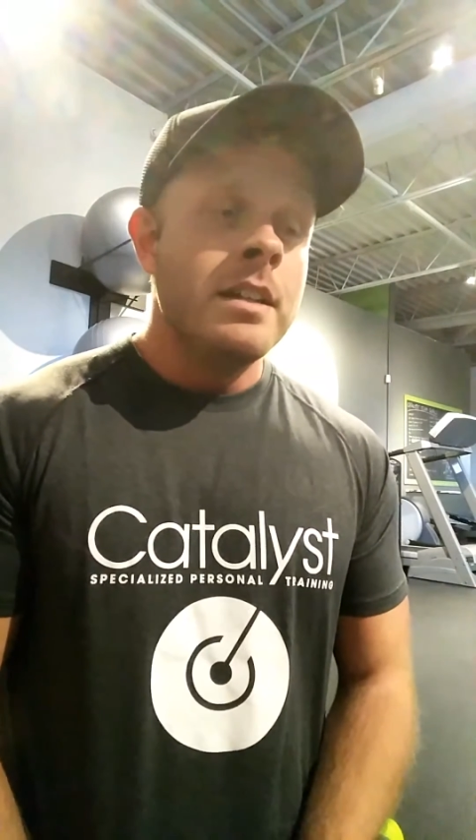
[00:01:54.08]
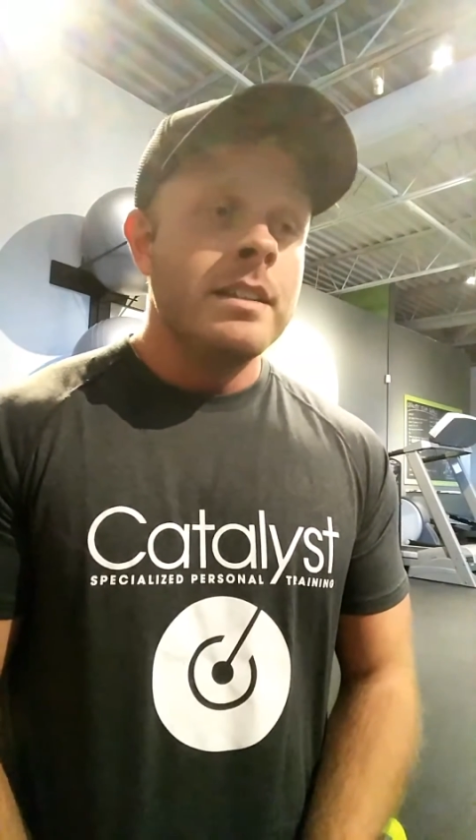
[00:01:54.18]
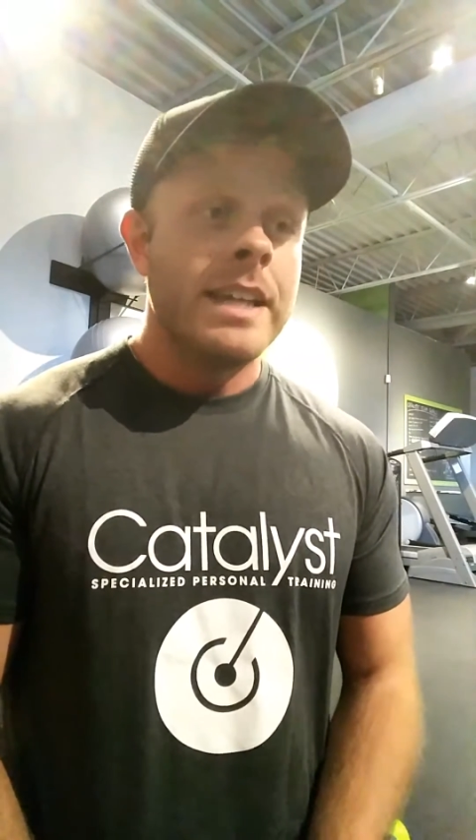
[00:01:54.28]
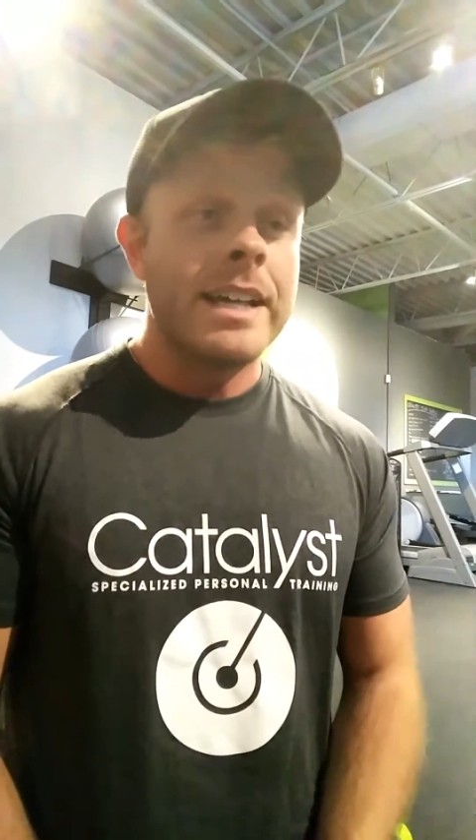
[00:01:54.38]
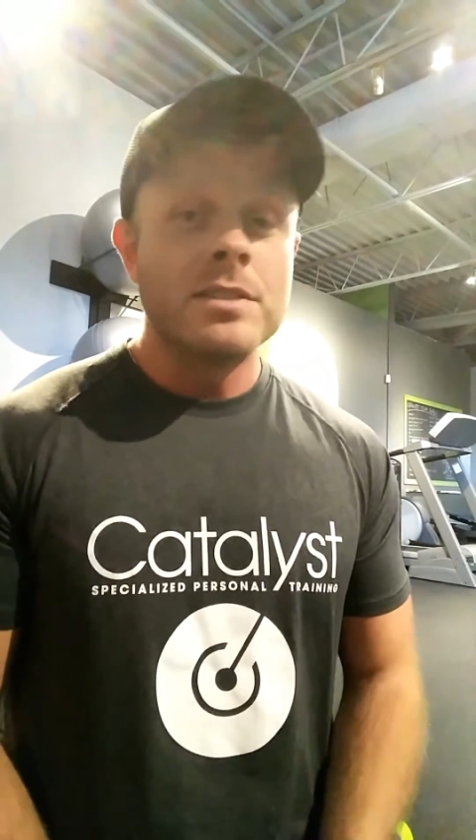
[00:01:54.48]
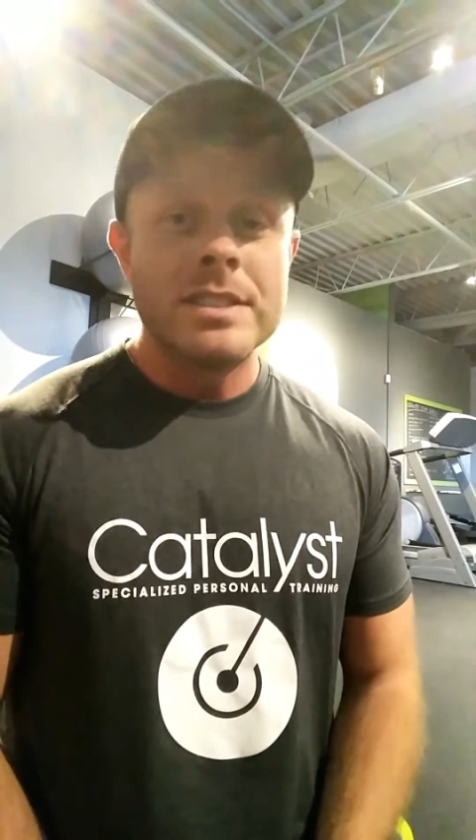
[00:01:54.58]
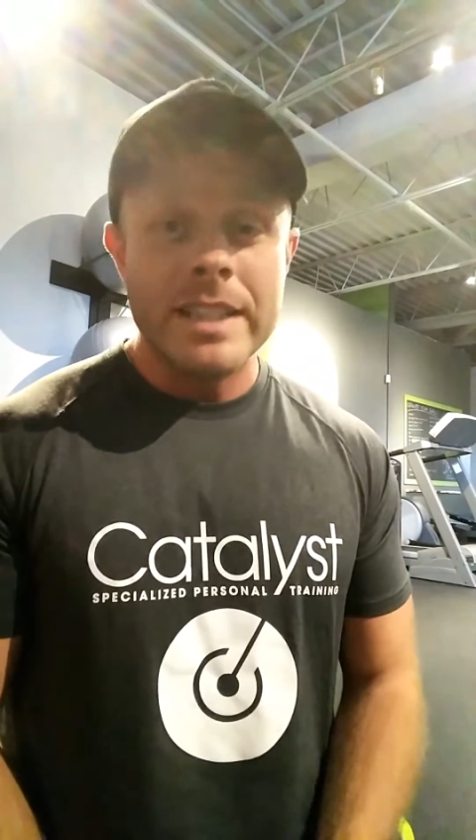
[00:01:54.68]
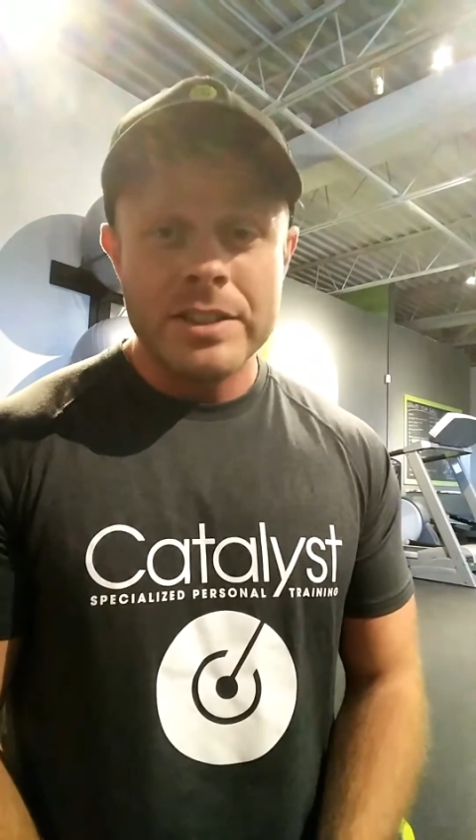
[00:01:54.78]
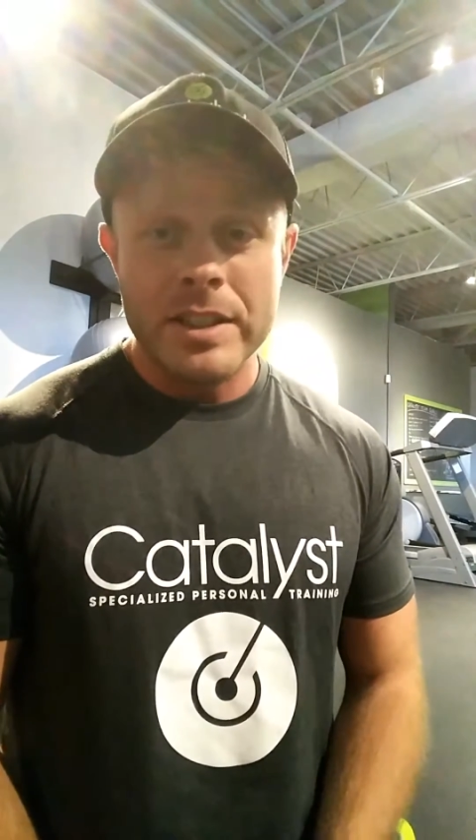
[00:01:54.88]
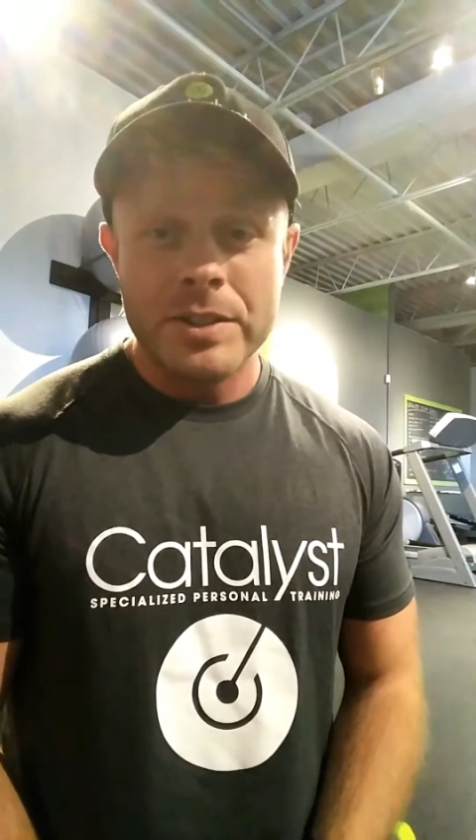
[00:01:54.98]
the ankle
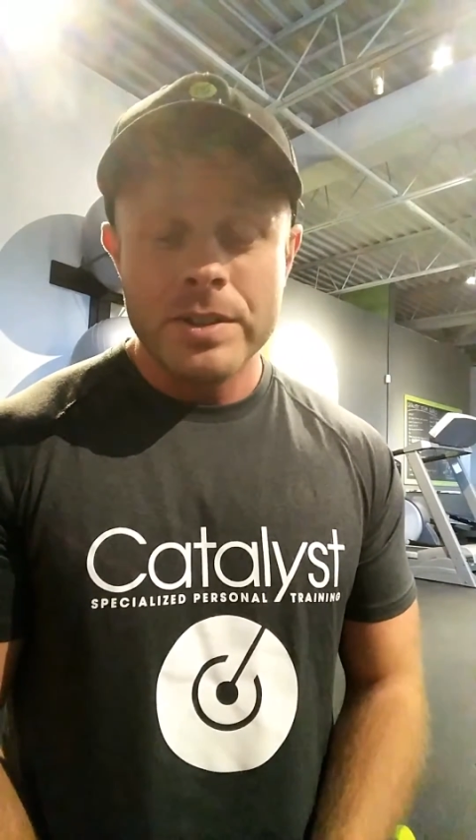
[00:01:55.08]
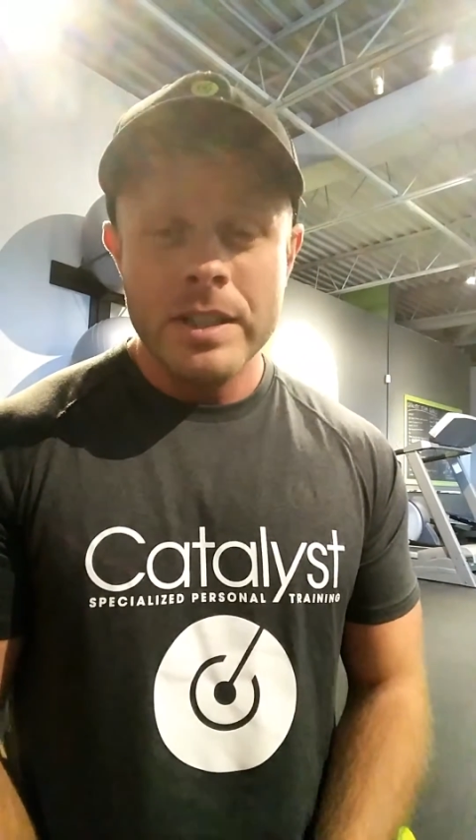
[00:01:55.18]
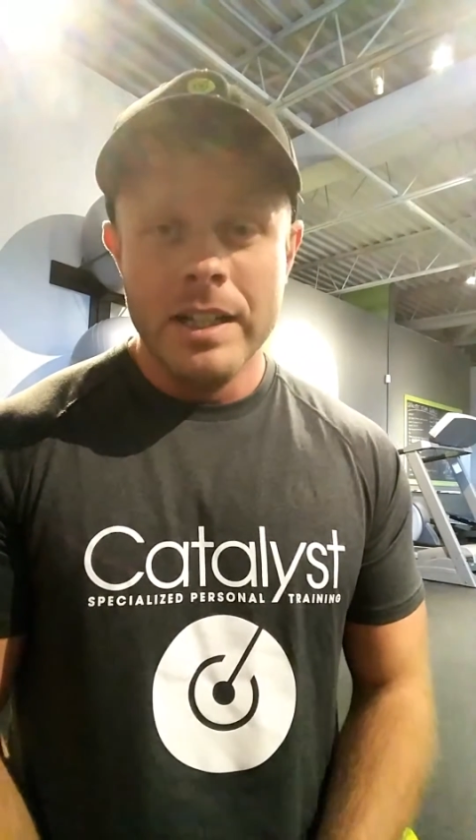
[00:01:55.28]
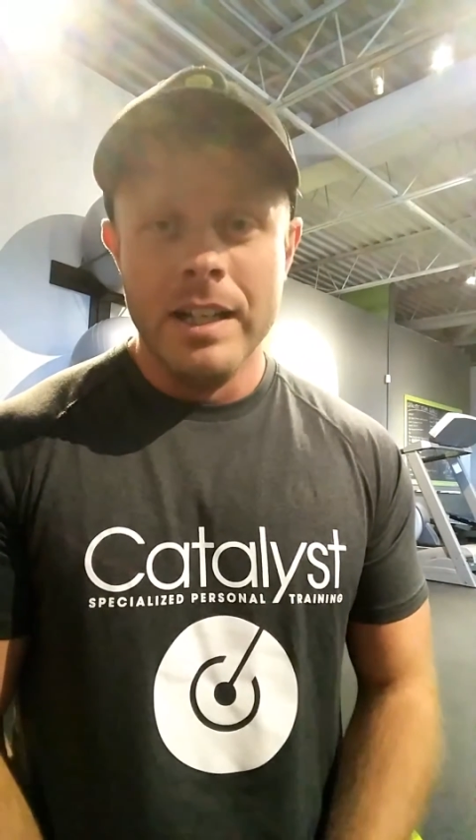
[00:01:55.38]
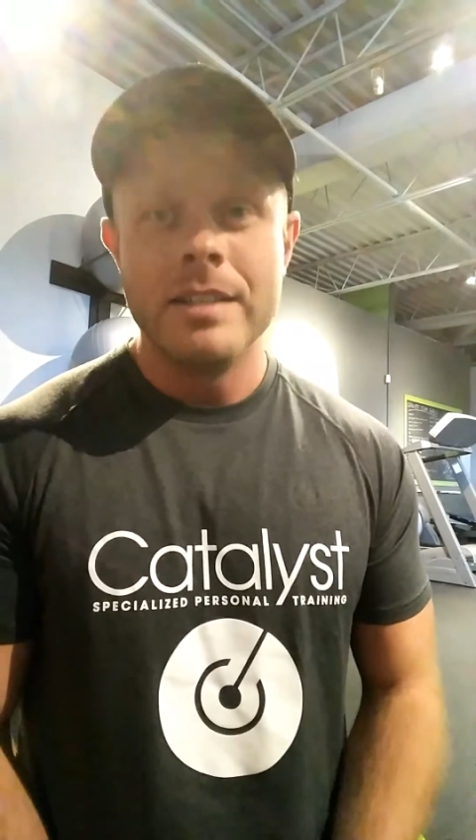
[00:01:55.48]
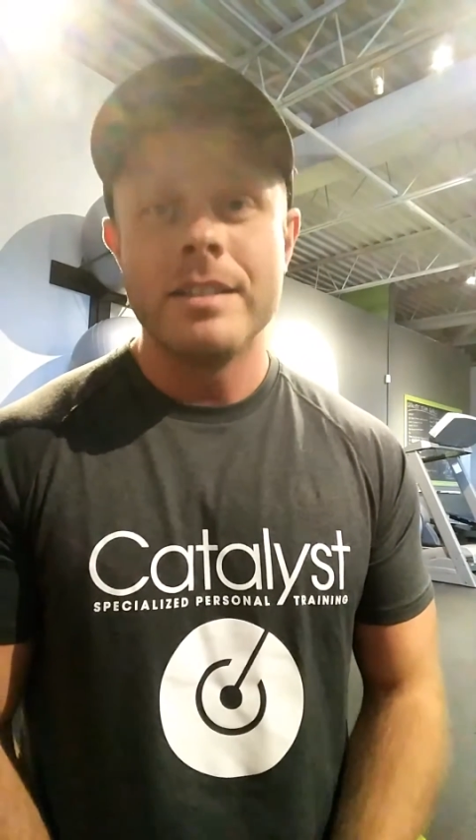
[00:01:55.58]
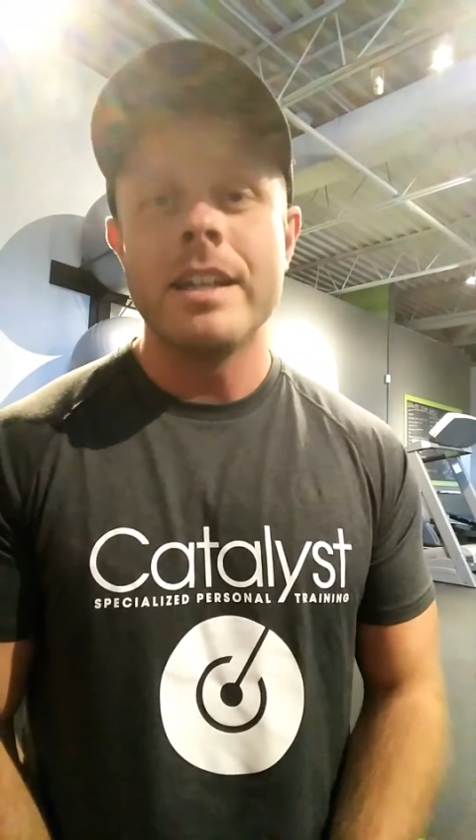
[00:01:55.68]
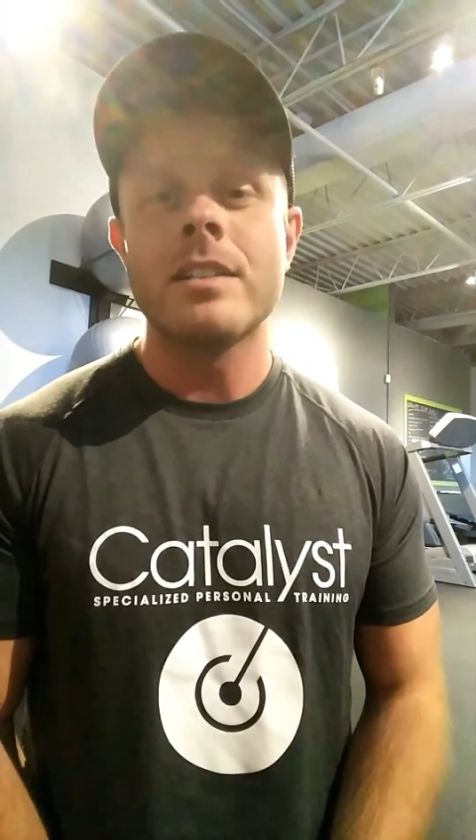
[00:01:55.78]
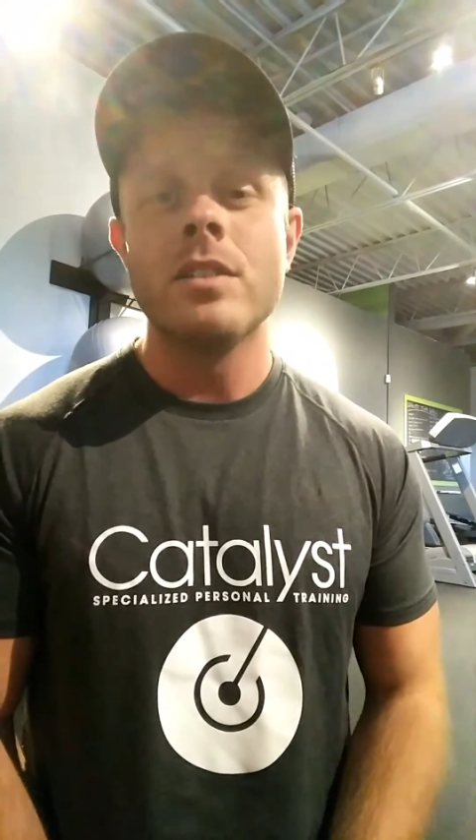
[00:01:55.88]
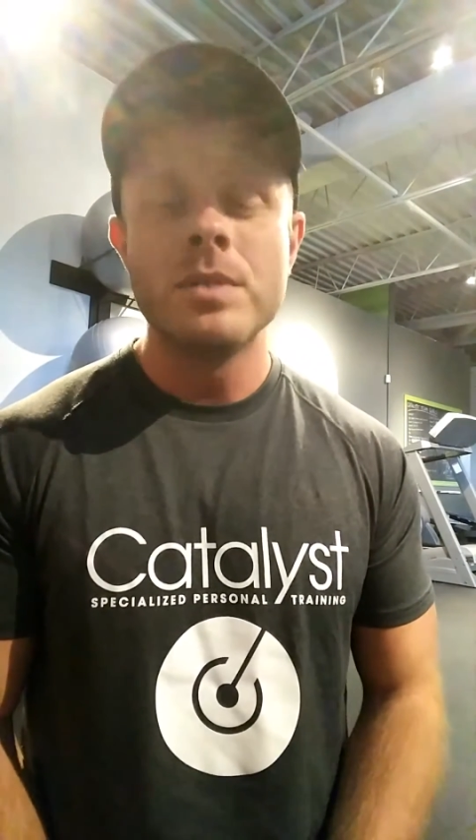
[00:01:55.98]
stays injured. The
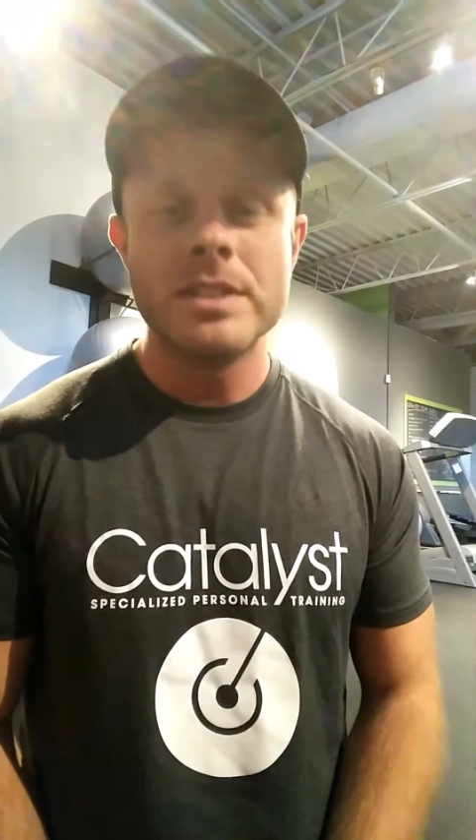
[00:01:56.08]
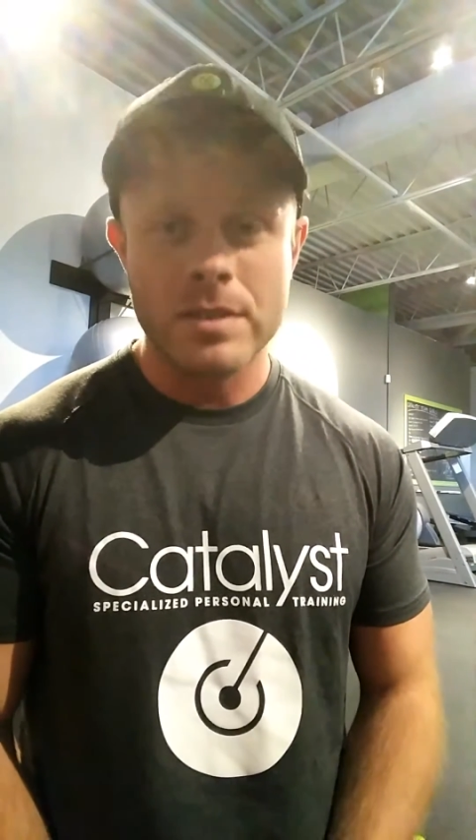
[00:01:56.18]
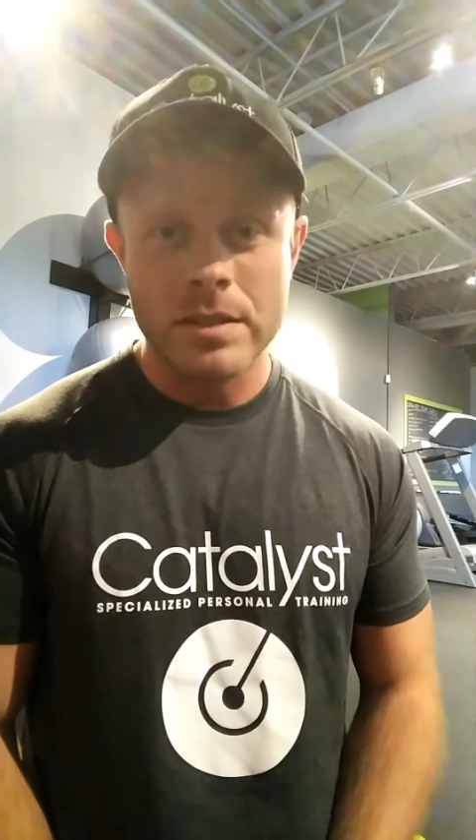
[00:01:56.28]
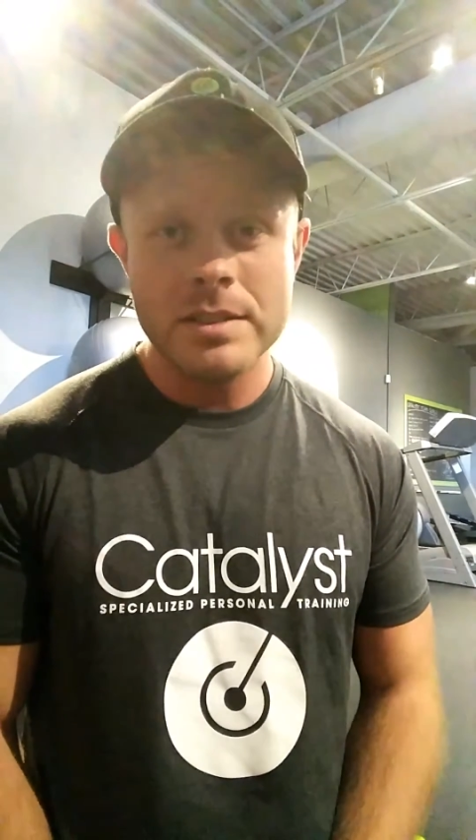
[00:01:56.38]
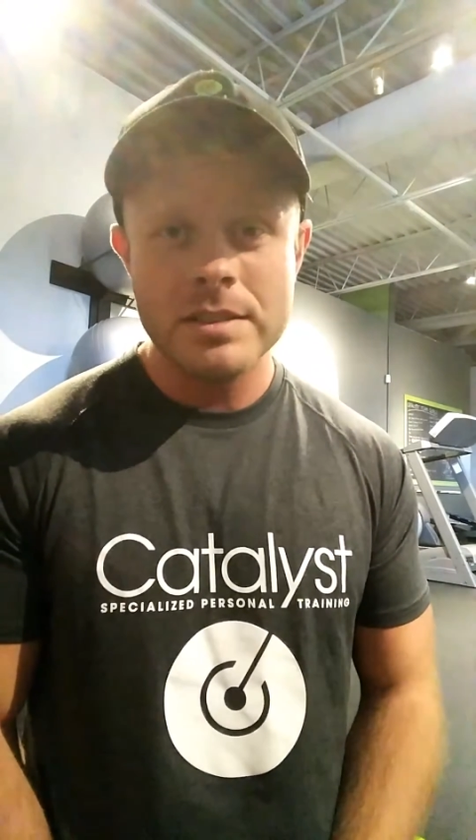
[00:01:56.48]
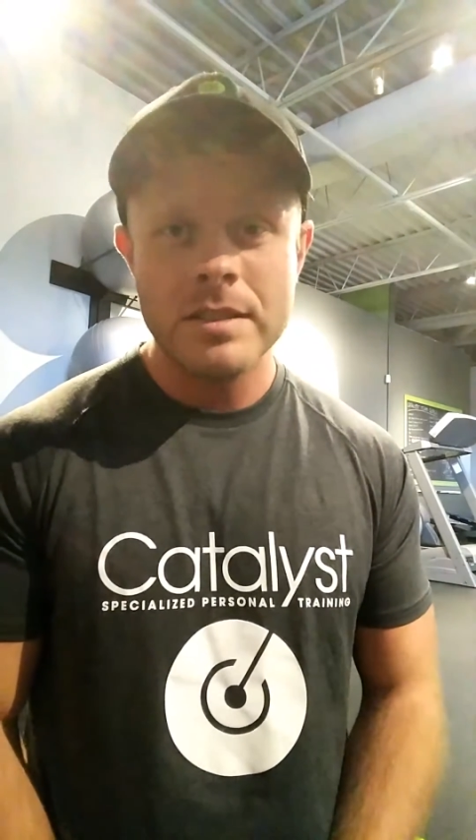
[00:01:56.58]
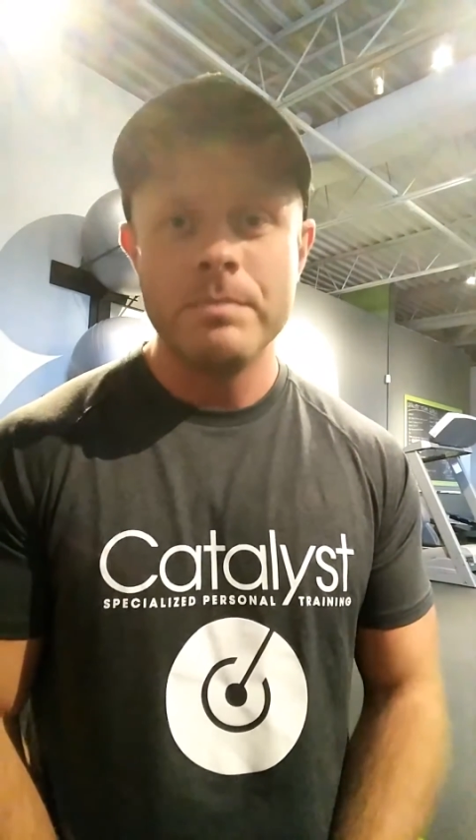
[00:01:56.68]
ankle always hurts